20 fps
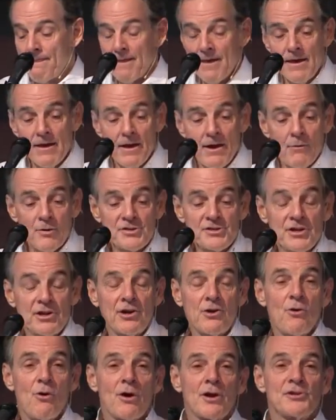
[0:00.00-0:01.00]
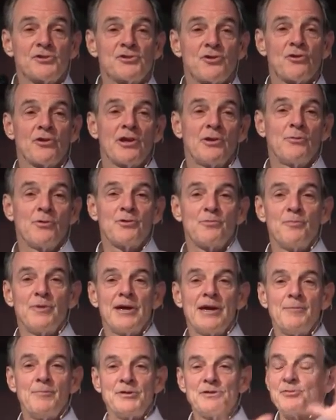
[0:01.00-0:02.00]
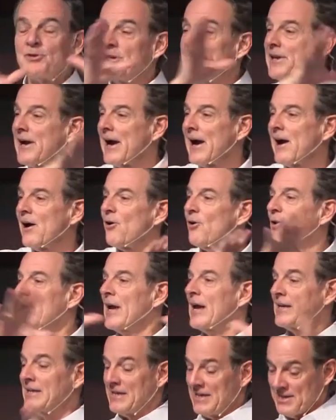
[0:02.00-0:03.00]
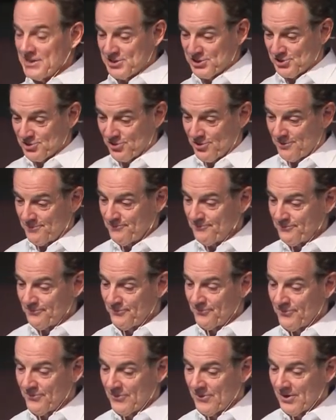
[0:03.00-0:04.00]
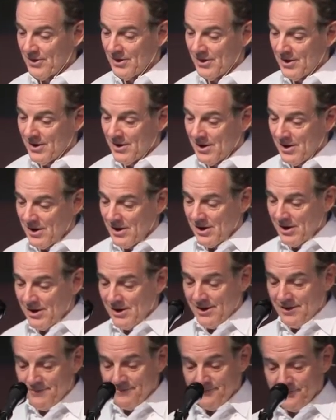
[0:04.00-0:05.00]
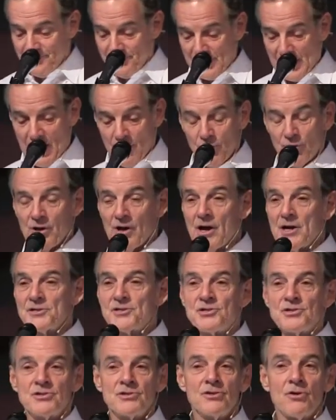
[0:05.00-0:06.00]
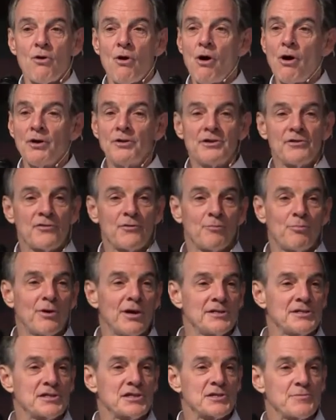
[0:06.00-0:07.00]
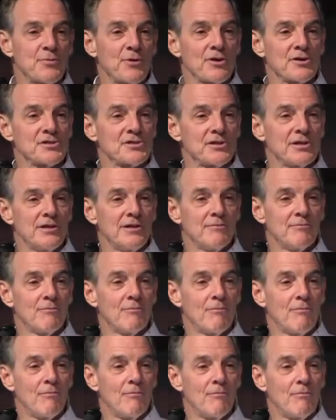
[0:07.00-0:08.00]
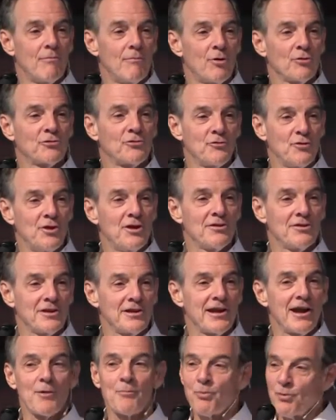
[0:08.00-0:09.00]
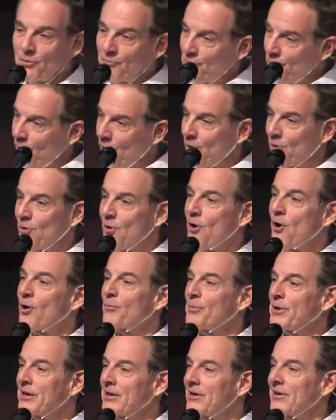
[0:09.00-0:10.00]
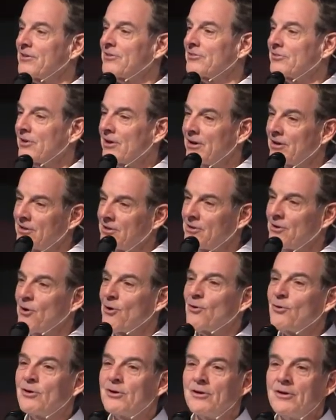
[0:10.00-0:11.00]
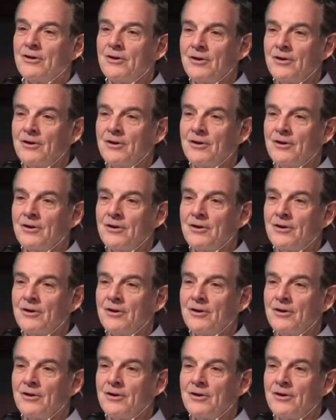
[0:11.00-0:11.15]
I want you to go on a journey with me between now and Easter. Uh, I realize you're all in different places spiritually. Most of you here today are pretty far along because, uh, you know,